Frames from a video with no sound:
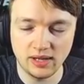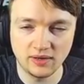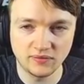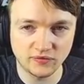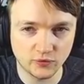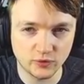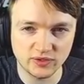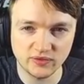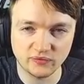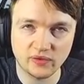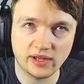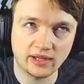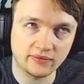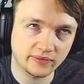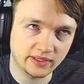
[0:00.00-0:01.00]
and 4 to
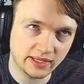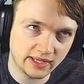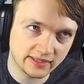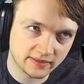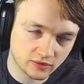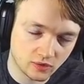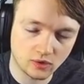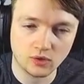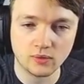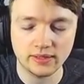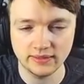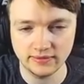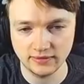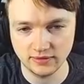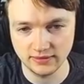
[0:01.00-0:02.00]
5 is not
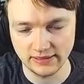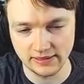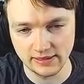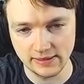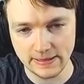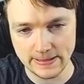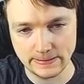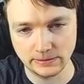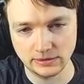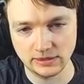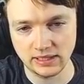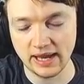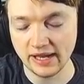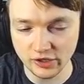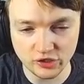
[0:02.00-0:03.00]
quite as good.
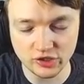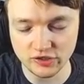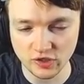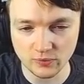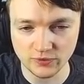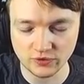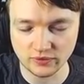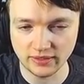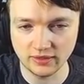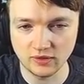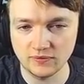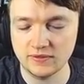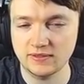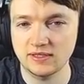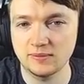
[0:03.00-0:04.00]
Energy is always great,
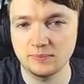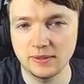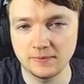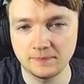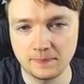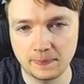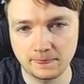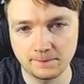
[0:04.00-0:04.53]
obviously, but